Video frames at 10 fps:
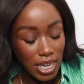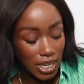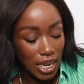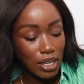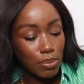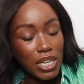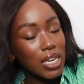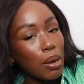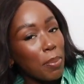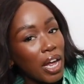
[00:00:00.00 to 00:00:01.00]
is it is
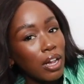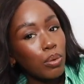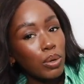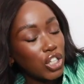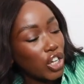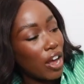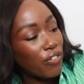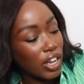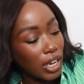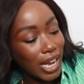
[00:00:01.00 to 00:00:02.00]
missing a belt, which I
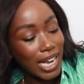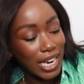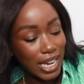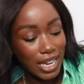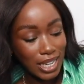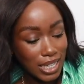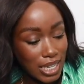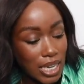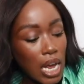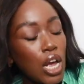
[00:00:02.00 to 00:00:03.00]
feel like it
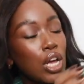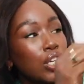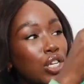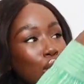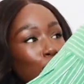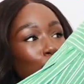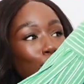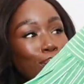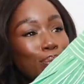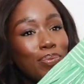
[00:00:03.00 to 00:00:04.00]
needs.
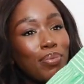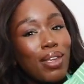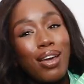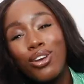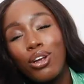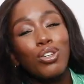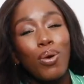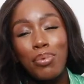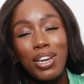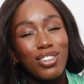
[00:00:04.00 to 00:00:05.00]
So, not sure what
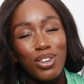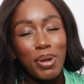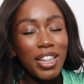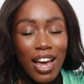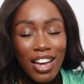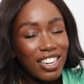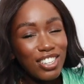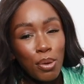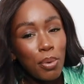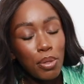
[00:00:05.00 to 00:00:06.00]
I'm gonna do about that. I need to
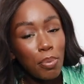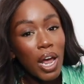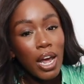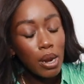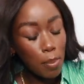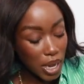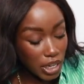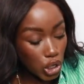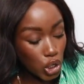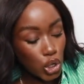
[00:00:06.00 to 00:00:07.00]
come up with a plan. But
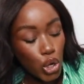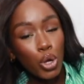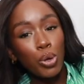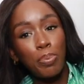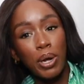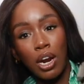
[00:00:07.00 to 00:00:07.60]
it's super